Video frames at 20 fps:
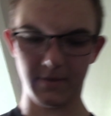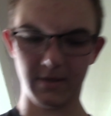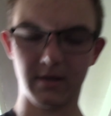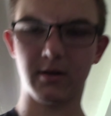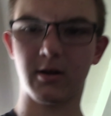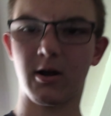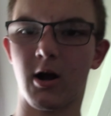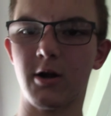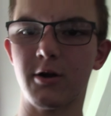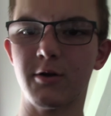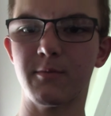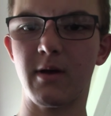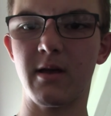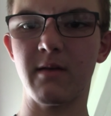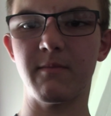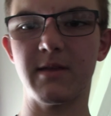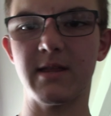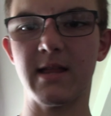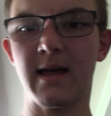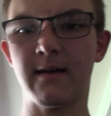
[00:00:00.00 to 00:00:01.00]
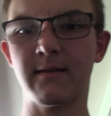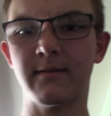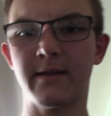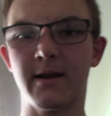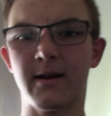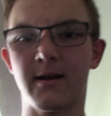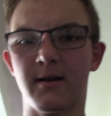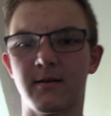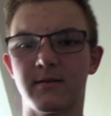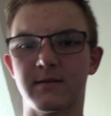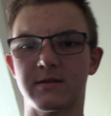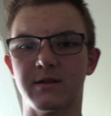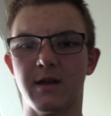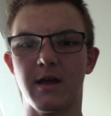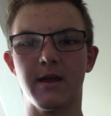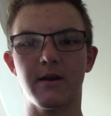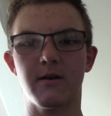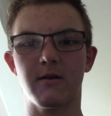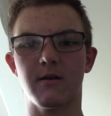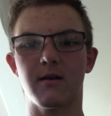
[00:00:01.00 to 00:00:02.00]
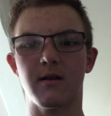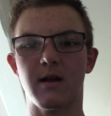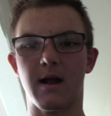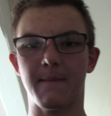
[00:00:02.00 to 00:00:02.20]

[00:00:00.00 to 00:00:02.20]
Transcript: Carter might be down there, Snyder.